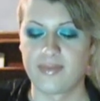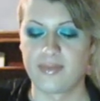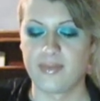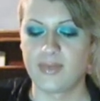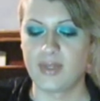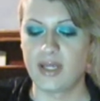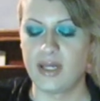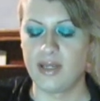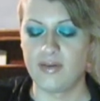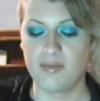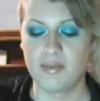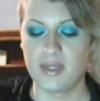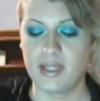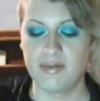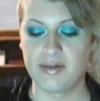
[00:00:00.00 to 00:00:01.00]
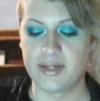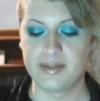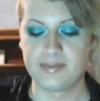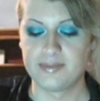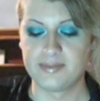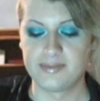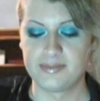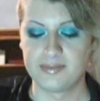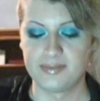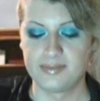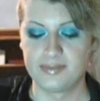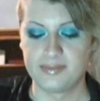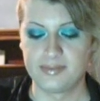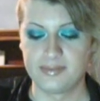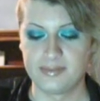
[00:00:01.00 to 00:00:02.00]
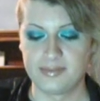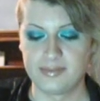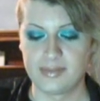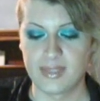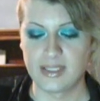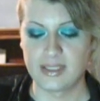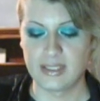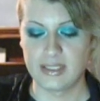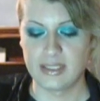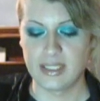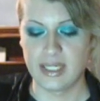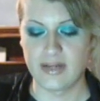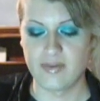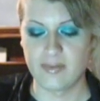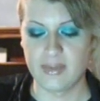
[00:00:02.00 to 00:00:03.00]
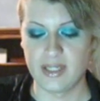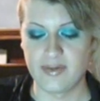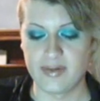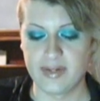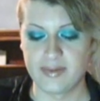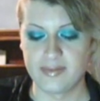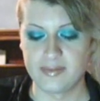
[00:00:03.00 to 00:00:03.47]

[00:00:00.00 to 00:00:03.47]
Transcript: I can't even believe it. I seriously can't even believe it.